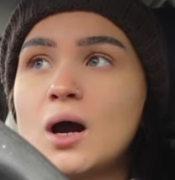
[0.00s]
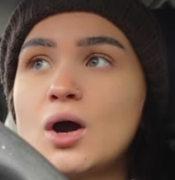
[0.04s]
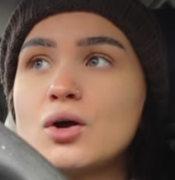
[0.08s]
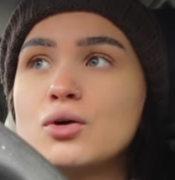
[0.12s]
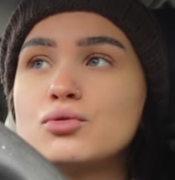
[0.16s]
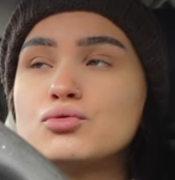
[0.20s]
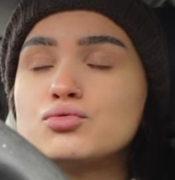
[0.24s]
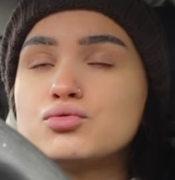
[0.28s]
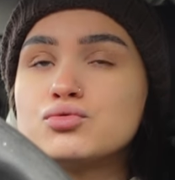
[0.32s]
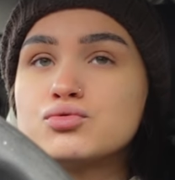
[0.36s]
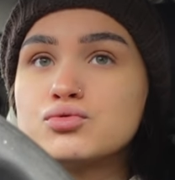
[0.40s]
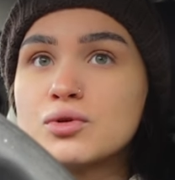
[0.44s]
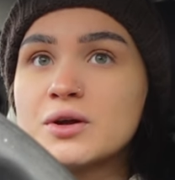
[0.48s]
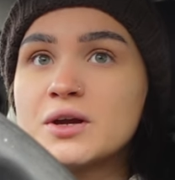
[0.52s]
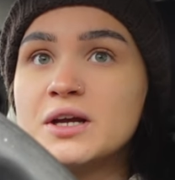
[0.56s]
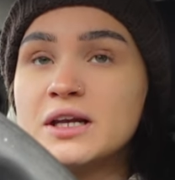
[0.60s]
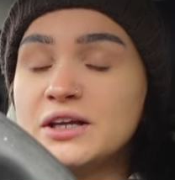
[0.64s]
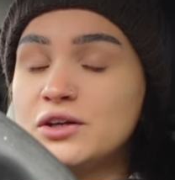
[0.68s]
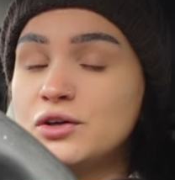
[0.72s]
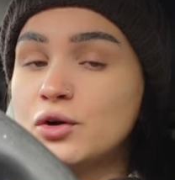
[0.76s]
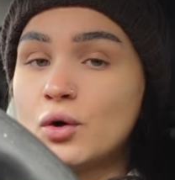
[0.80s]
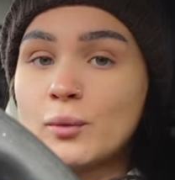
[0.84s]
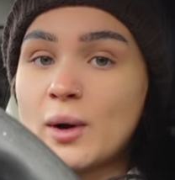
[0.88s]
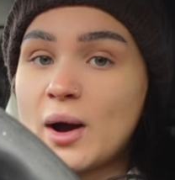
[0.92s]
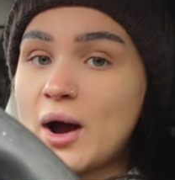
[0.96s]

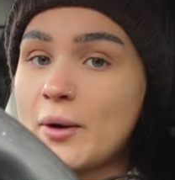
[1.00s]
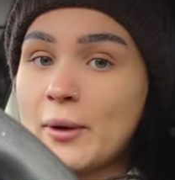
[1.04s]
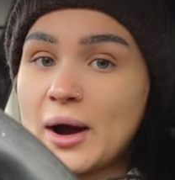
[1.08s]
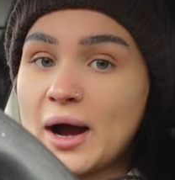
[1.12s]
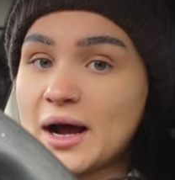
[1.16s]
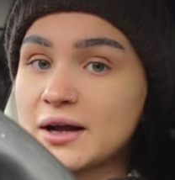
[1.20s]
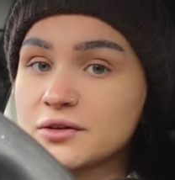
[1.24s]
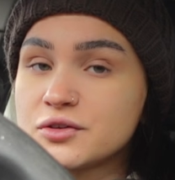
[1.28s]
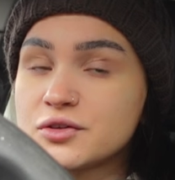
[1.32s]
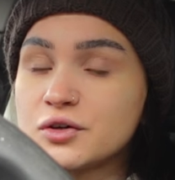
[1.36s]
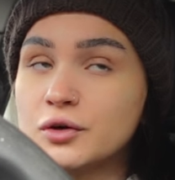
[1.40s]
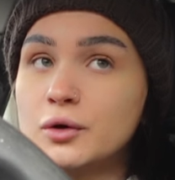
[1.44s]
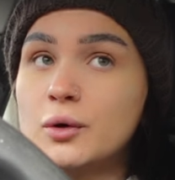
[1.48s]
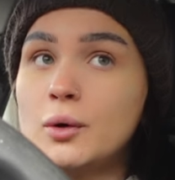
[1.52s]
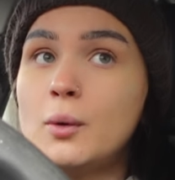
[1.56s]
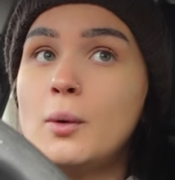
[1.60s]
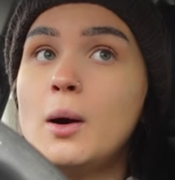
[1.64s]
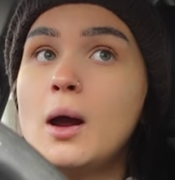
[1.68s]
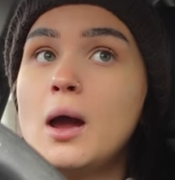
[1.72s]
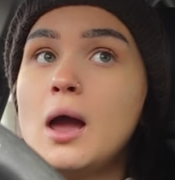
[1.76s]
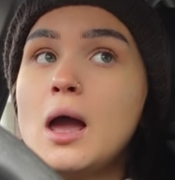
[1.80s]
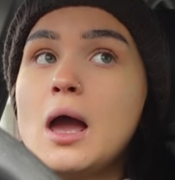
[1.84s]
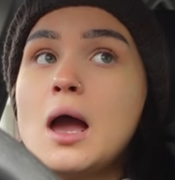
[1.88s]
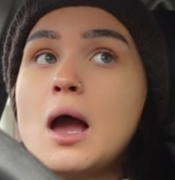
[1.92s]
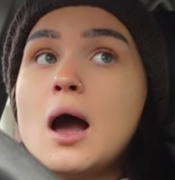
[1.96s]
really not well at all.
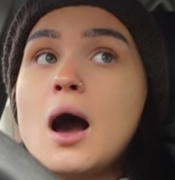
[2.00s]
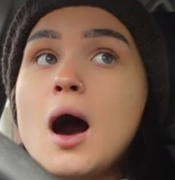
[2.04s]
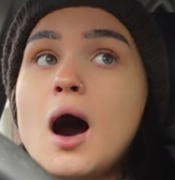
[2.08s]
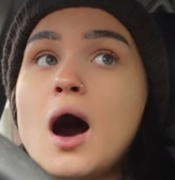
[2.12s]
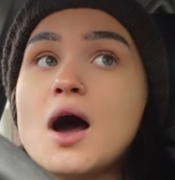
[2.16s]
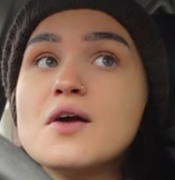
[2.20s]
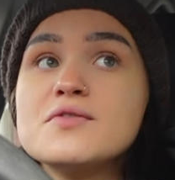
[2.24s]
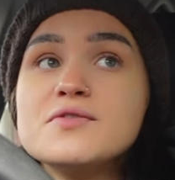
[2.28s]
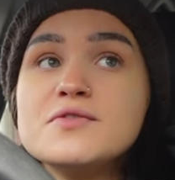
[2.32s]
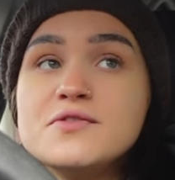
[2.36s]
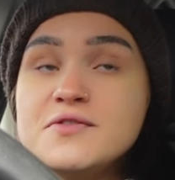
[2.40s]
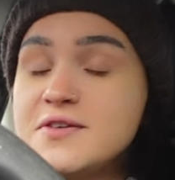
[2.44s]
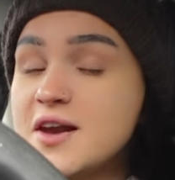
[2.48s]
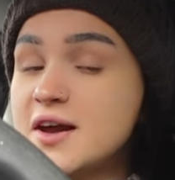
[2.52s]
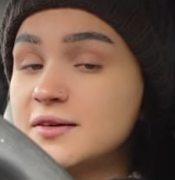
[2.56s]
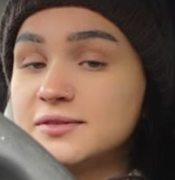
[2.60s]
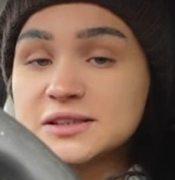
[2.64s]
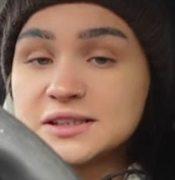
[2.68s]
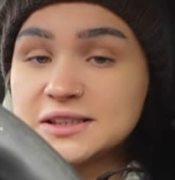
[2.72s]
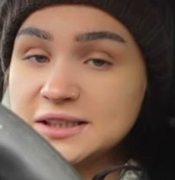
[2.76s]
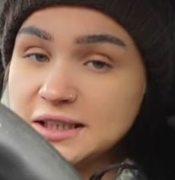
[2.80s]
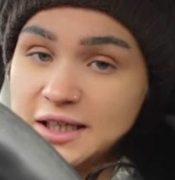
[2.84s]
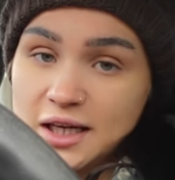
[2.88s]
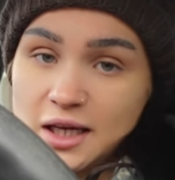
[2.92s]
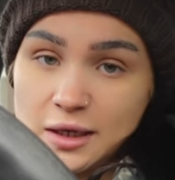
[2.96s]
I've never
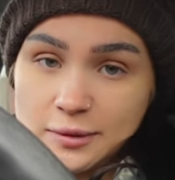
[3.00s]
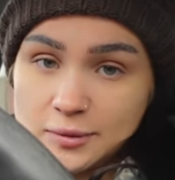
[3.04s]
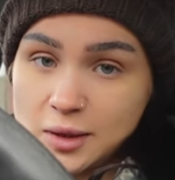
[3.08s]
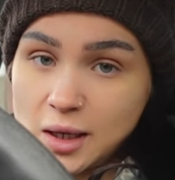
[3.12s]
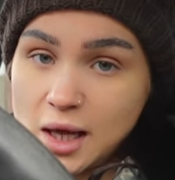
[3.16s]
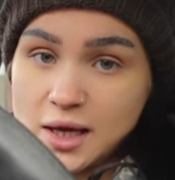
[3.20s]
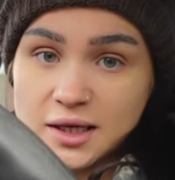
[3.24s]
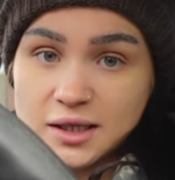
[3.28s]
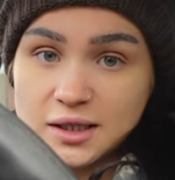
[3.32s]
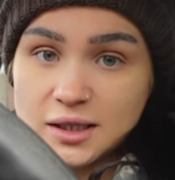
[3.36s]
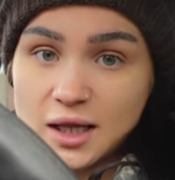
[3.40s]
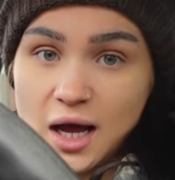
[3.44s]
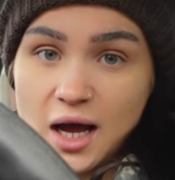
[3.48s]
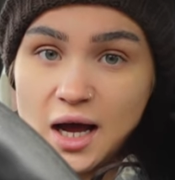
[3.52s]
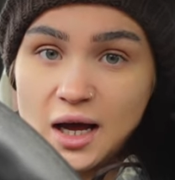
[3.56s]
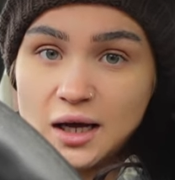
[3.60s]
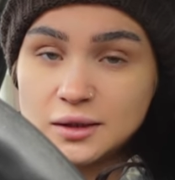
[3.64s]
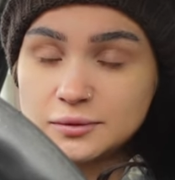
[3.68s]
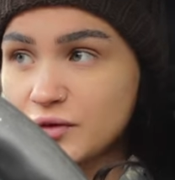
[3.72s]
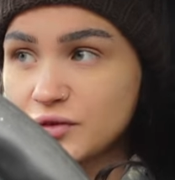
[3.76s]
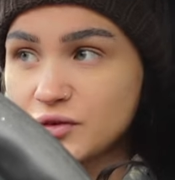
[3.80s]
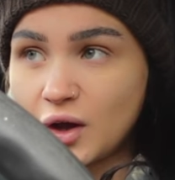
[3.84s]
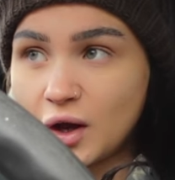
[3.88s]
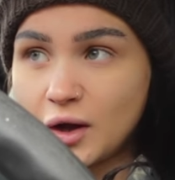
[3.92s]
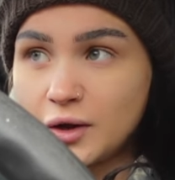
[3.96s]
seen him like
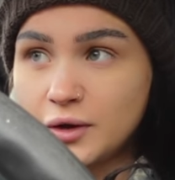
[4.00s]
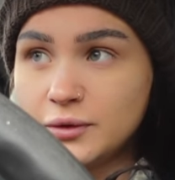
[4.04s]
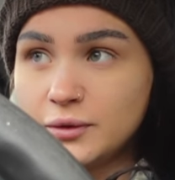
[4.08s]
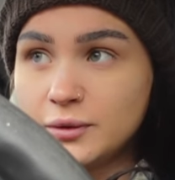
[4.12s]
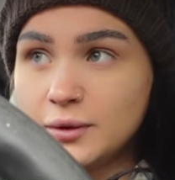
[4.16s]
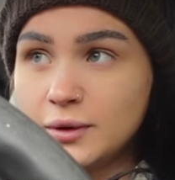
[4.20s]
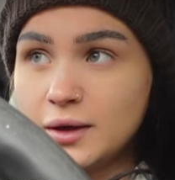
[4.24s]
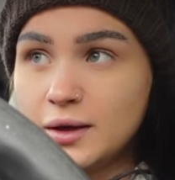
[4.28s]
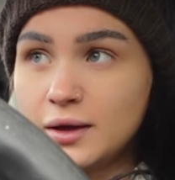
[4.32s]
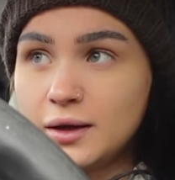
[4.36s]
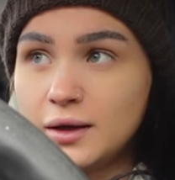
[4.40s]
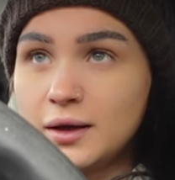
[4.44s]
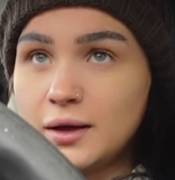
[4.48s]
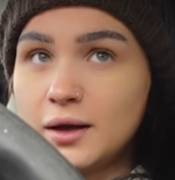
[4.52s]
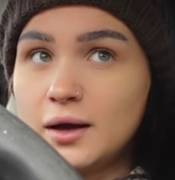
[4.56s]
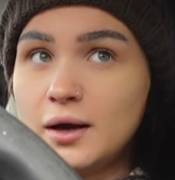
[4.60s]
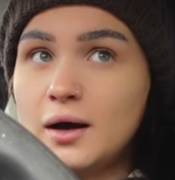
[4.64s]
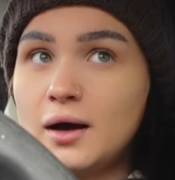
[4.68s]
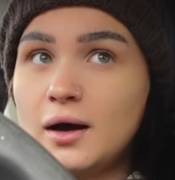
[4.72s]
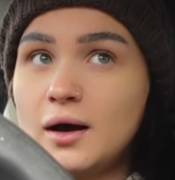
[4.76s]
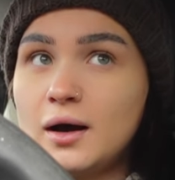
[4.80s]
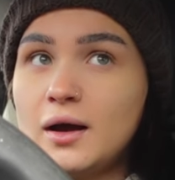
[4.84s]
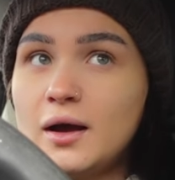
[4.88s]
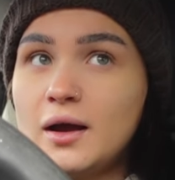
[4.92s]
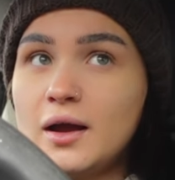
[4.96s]
that. So
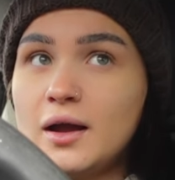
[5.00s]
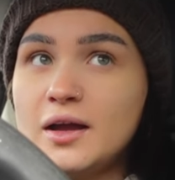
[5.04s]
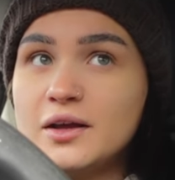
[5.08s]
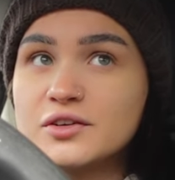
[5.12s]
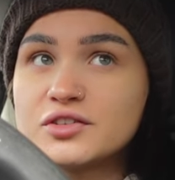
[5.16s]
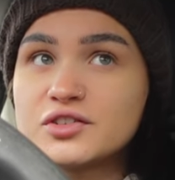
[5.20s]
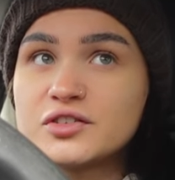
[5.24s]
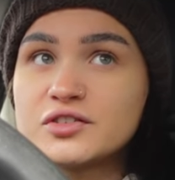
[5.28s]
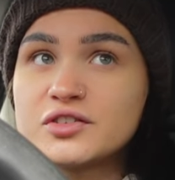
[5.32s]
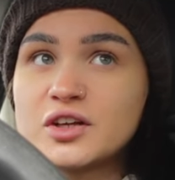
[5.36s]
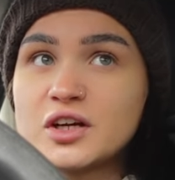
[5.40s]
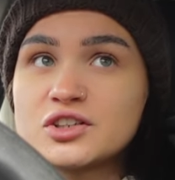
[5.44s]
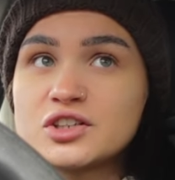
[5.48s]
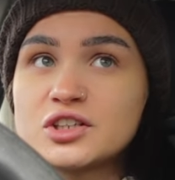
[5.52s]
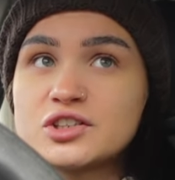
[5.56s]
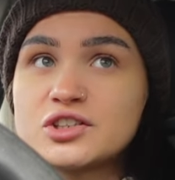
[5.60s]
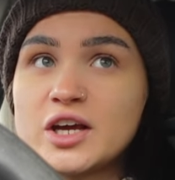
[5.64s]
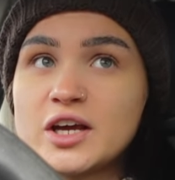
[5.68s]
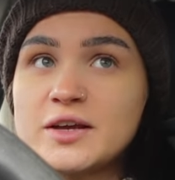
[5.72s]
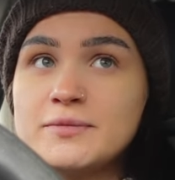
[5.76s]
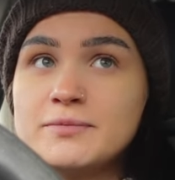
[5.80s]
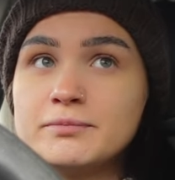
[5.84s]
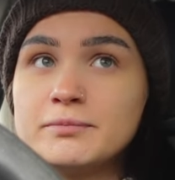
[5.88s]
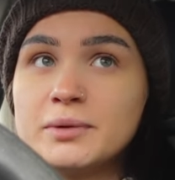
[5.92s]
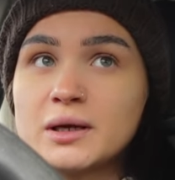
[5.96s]
it's just such a
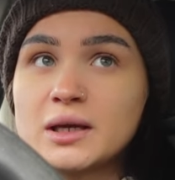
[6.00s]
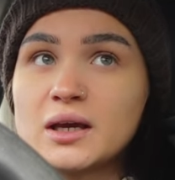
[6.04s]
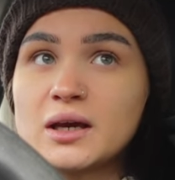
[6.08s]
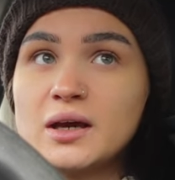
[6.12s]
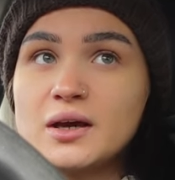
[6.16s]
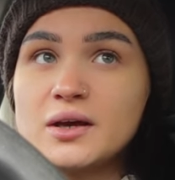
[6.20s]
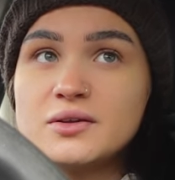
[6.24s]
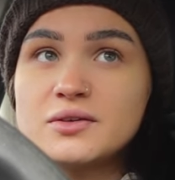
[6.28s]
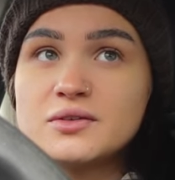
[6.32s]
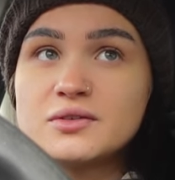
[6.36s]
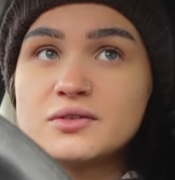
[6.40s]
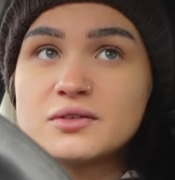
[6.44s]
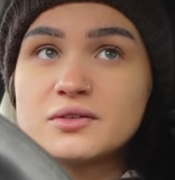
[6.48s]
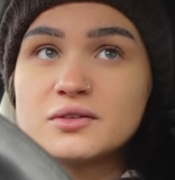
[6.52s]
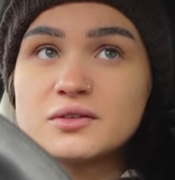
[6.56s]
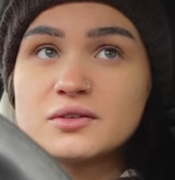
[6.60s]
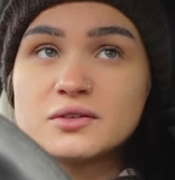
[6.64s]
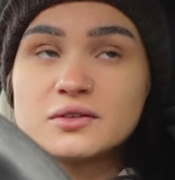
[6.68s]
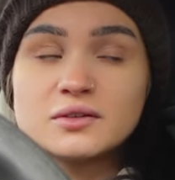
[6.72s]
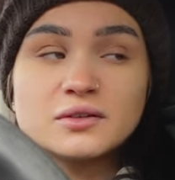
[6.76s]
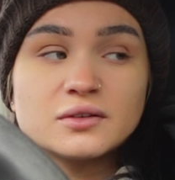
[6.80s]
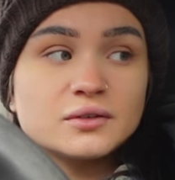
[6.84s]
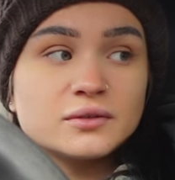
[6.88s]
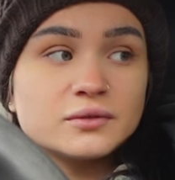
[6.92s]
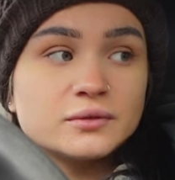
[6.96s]
shame,
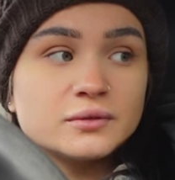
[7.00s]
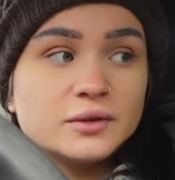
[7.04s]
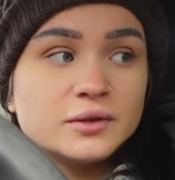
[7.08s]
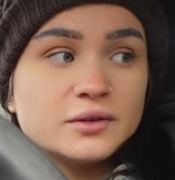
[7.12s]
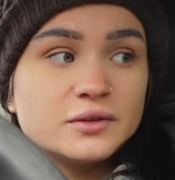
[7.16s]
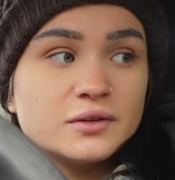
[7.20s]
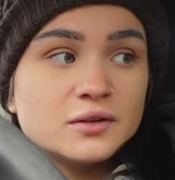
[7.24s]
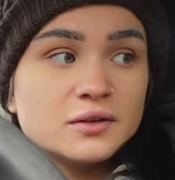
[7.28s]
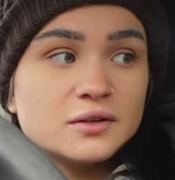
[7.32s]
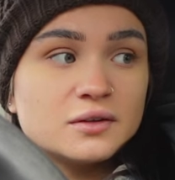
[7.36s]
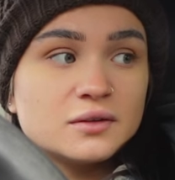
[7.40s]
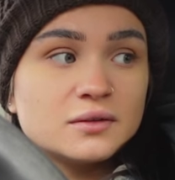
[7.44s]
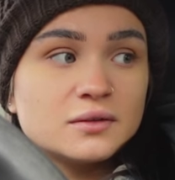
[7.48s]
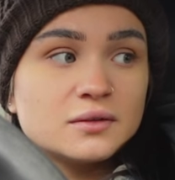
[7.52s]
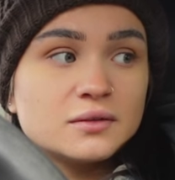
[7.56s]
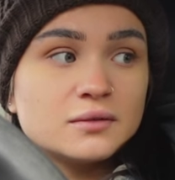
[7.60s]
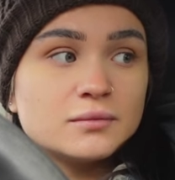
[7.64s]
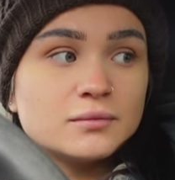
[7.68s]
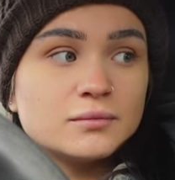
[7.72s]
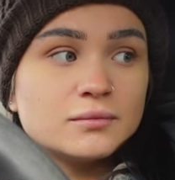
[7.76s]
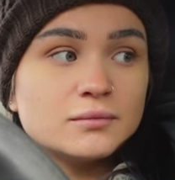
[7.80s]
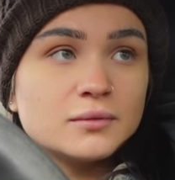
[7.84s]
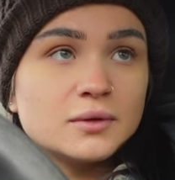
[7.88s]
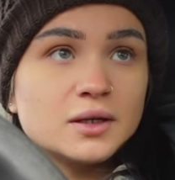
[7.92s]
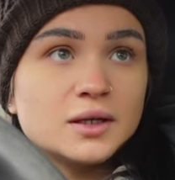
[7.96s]
because what is this
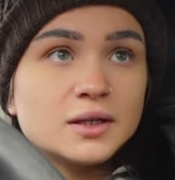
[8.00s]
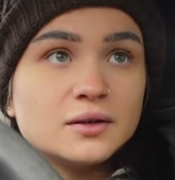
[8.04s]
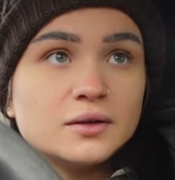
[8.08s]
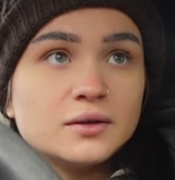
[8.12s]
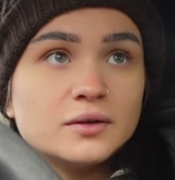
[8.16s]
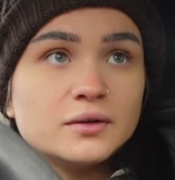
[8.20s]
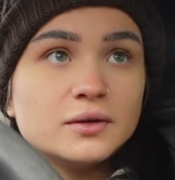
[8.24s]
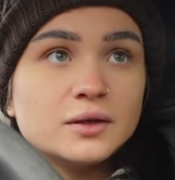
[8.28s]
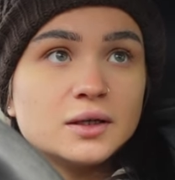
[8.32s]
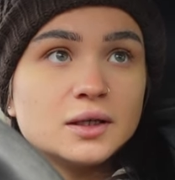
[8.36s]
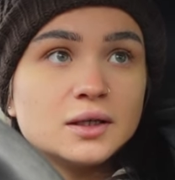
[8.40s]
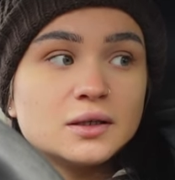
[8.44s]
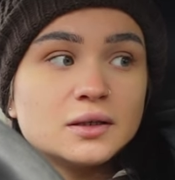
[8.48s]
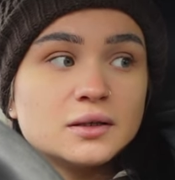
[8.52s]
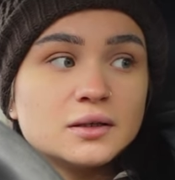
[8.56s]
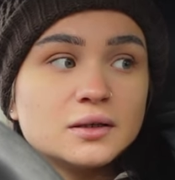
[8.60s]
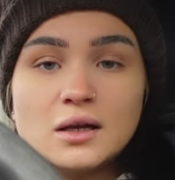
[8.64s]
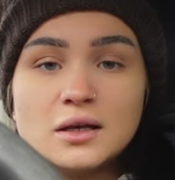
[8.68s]
man doing?